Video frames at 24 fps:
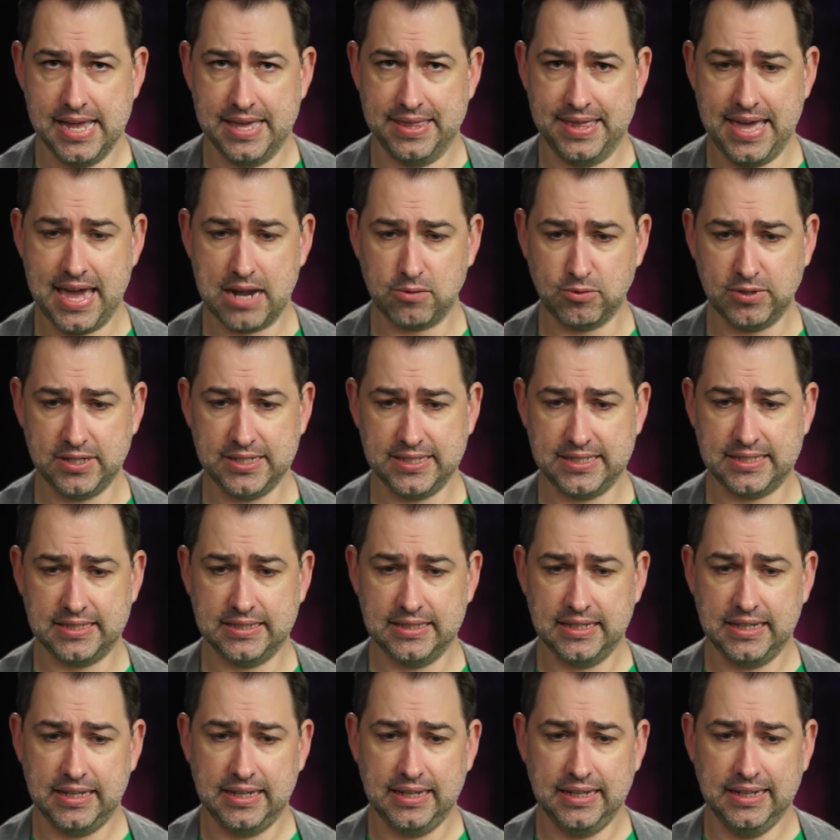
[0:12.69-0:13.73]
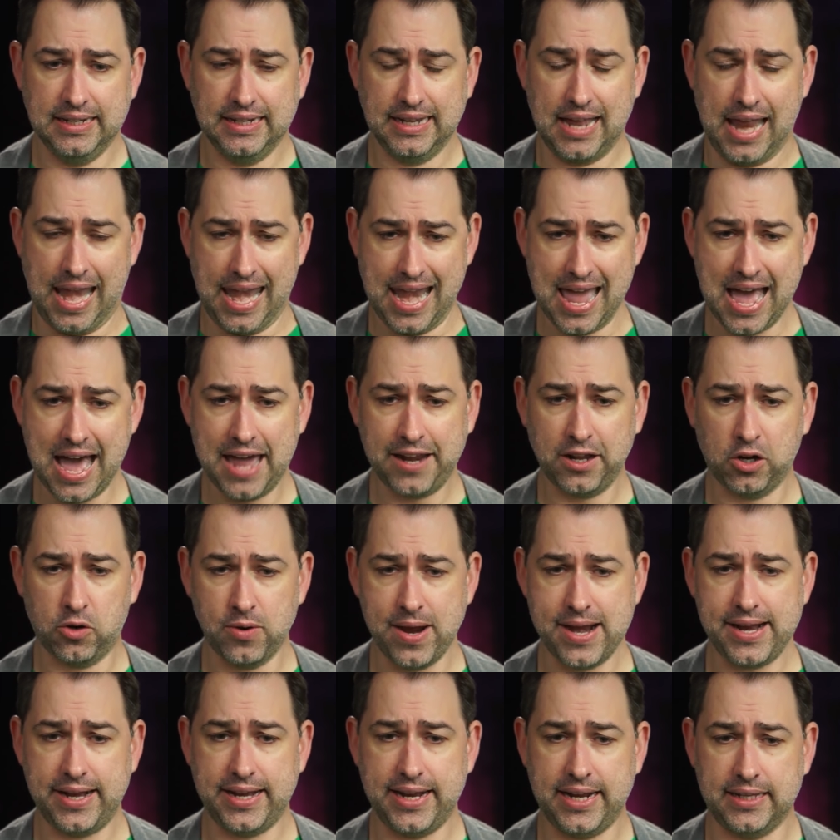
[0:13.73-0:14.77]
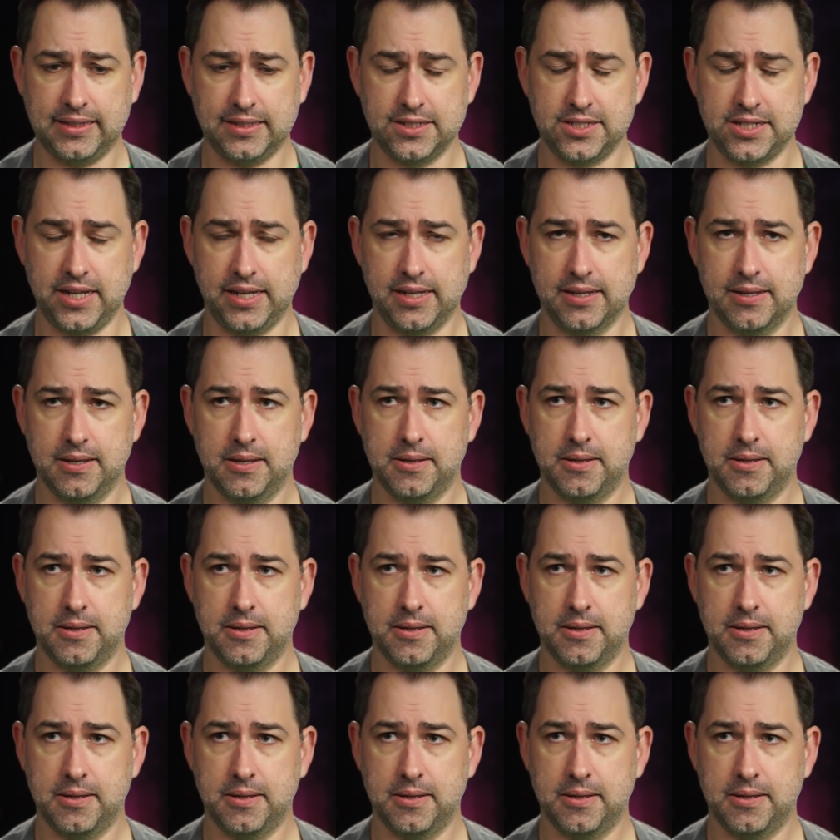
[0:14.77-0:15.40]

That was not a great analogy.